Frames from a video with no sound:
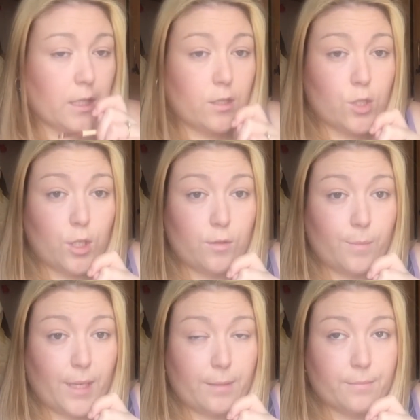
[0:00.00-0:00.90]
excuse
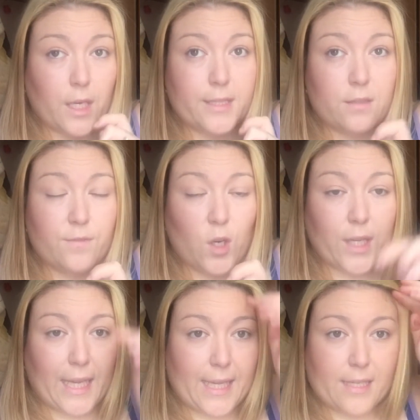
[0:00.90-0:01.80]
me, I didn't
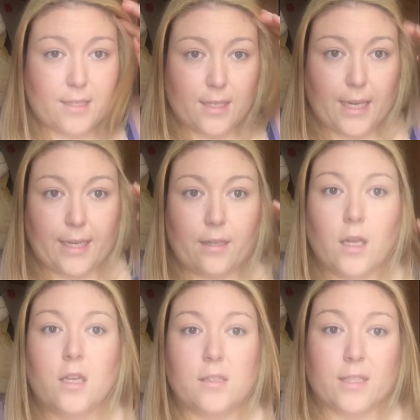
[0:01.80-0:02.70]
vlog it yesterday,
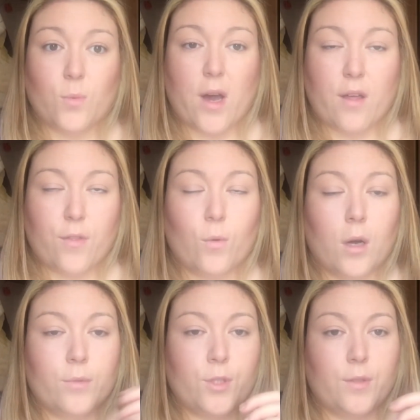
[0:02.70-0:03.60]
so that's why I thought
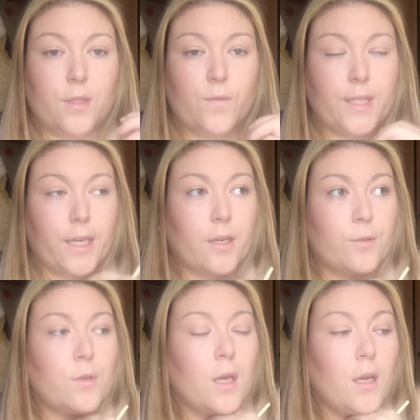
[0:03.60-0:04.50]
I would do this
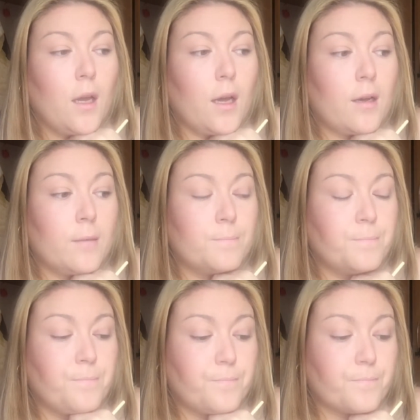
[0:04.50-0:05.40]
video.
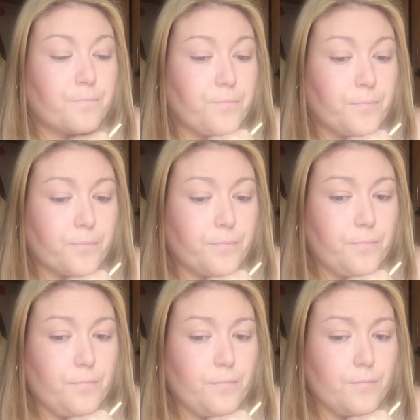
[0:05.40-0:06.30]

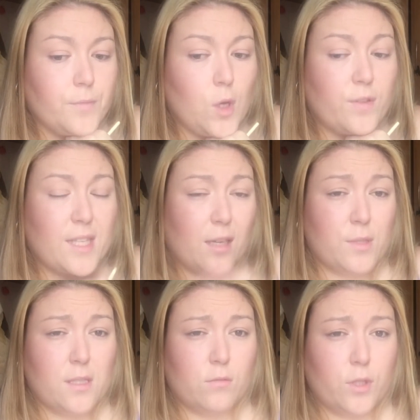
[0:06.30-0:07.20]
Obviously I'm
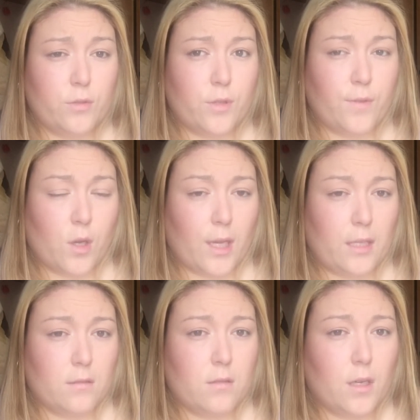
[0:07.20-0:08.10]
still new to
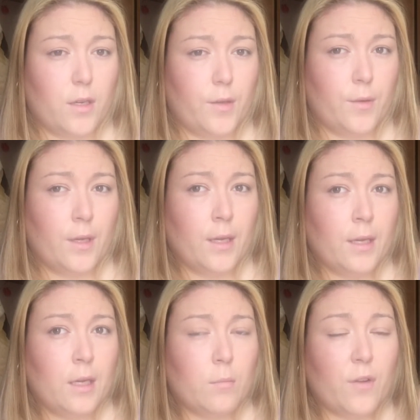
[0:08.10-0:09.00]
vlogging, so
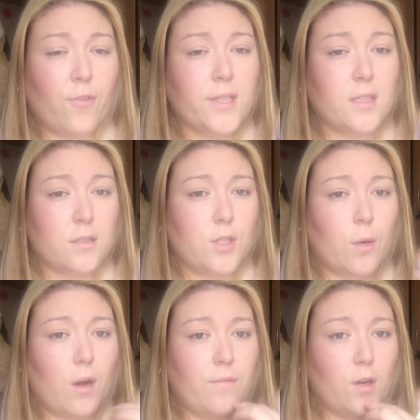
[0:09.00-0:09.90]
my friend does
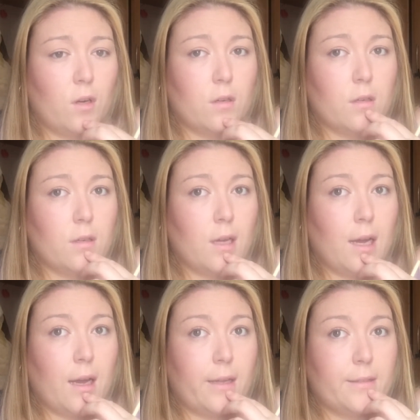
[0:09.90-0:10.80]
know I vlog
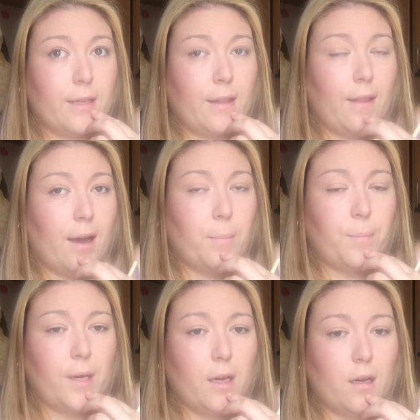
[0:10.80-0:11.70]
and that,
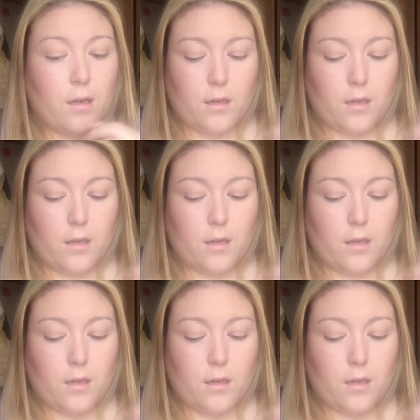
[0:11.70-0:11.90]
but